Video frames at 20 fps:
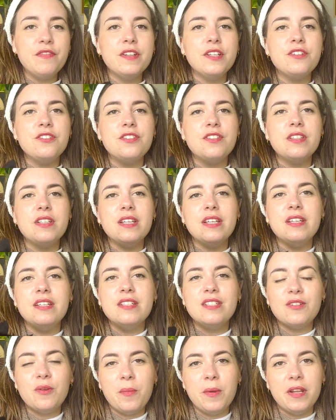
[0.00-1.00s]
finished the
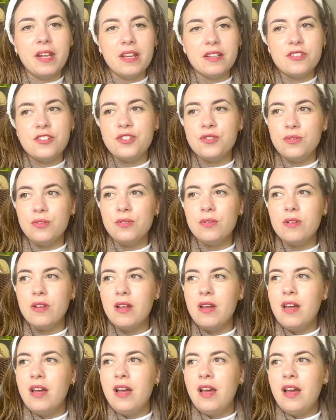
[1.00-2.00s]
Somernath shawl,
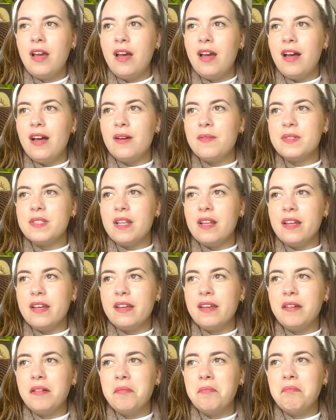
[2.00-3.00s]
I was
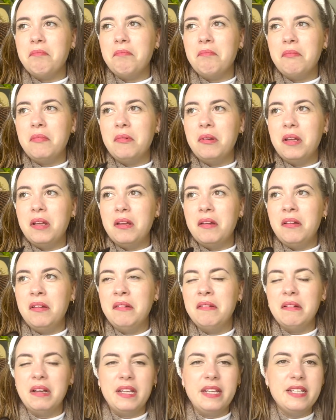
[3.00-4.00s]
like,
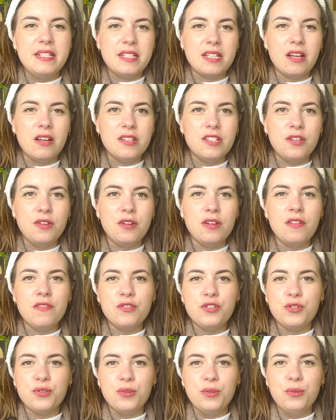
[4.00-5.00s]
I need to cast on another
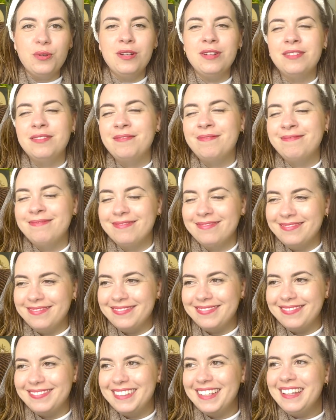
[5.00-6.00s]
shawl.
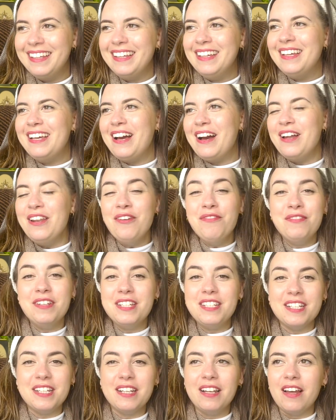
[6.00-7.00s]
I love
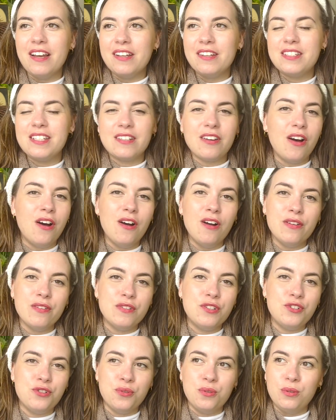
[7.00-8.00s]
knitting like
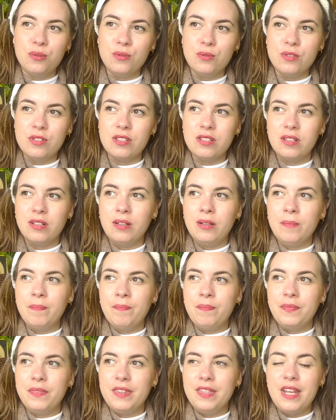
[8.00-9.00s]
scarves, shawls,
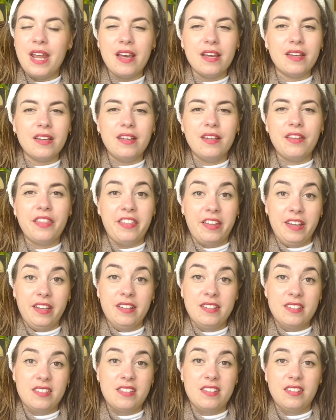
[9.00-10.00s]
neck
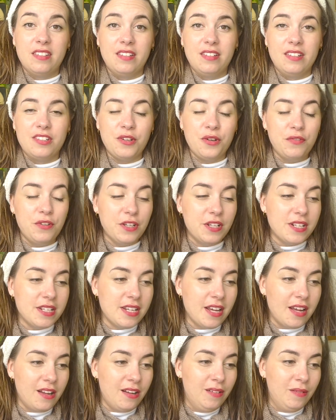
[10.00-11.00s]
things. Don't know if you can
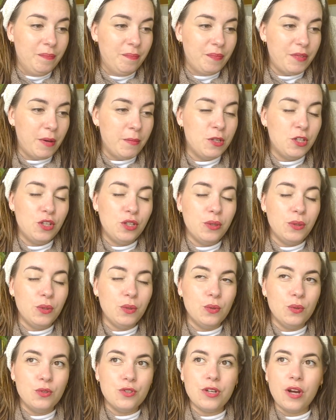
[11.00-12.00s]
tell.
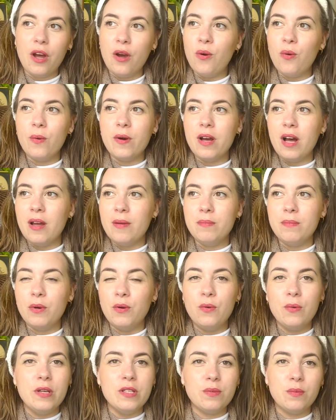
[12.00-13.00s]
I'm
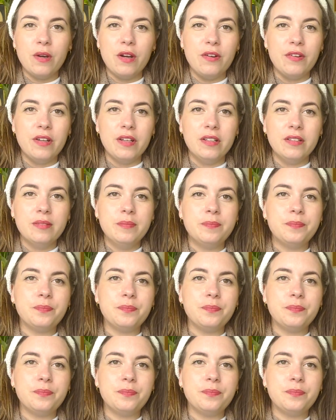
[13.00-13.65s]
always wearing